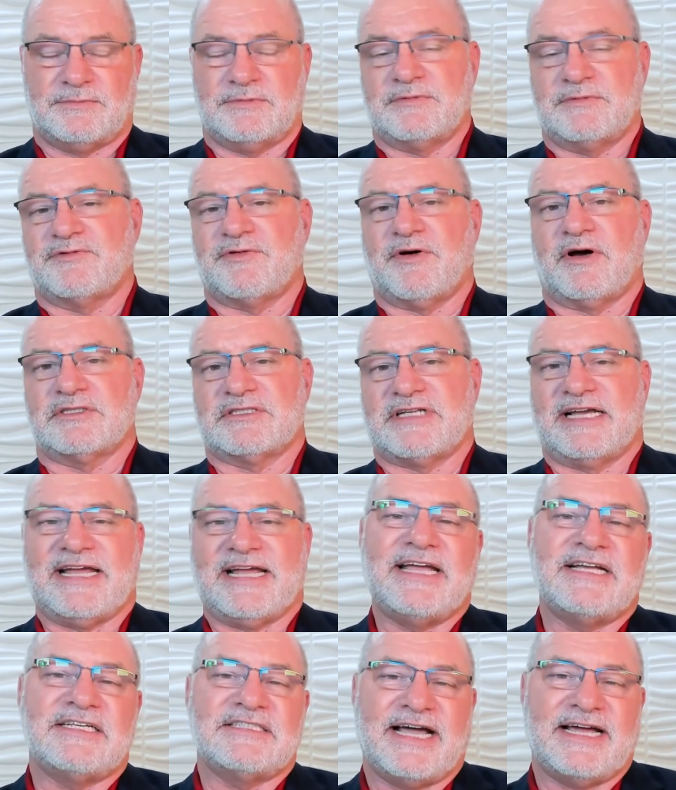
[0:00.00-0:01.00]
far as like
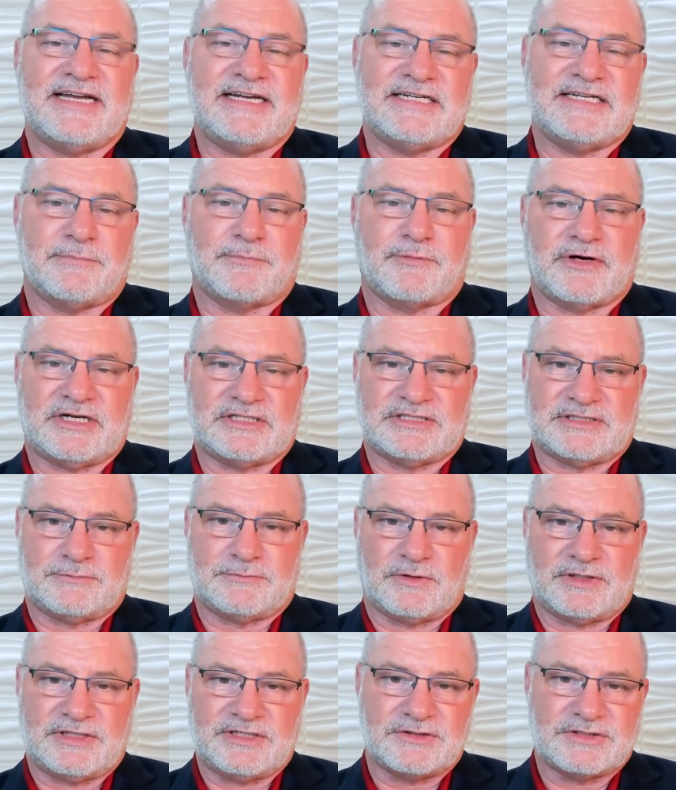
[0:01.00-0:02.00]
anxiety and depression?
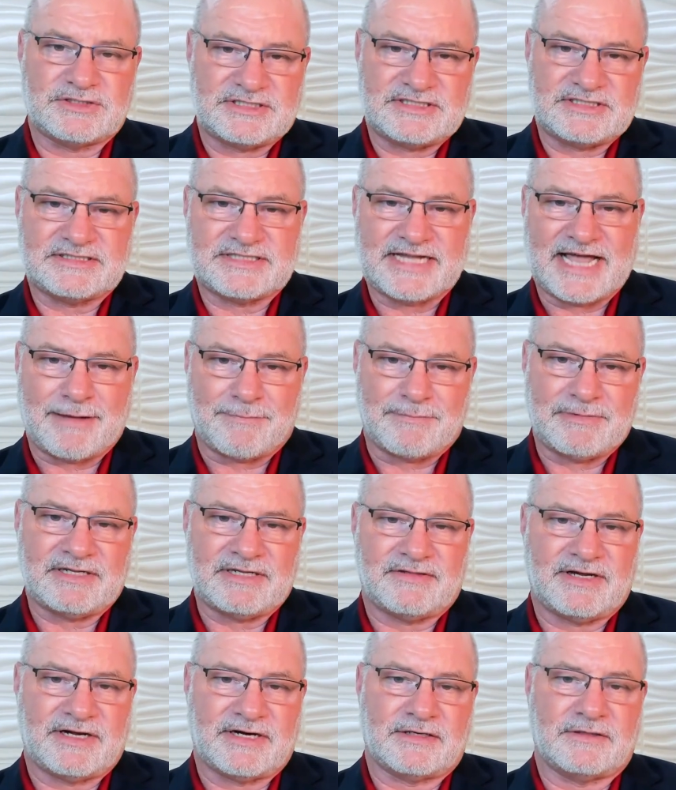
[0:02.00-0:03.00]
What do you see is happening
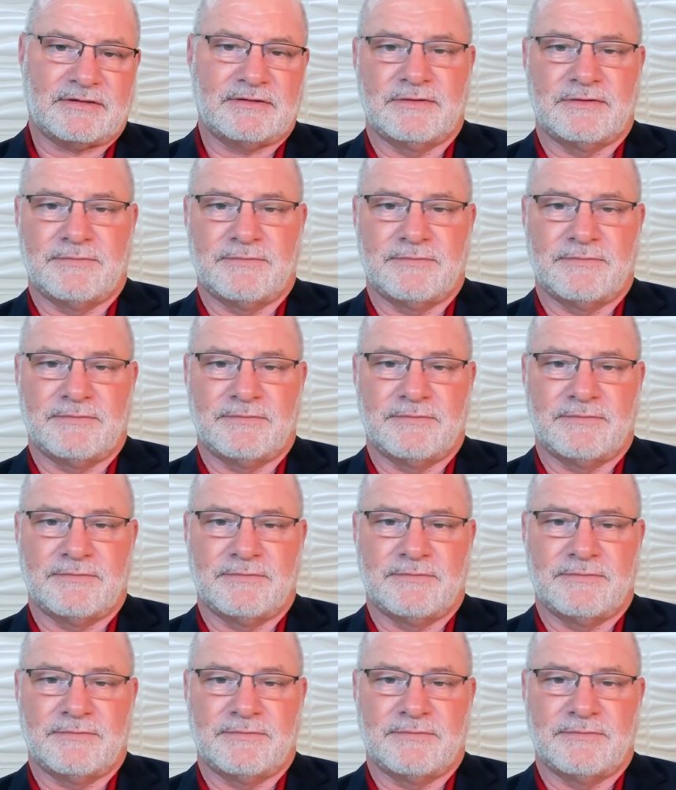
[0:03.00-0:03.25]
there?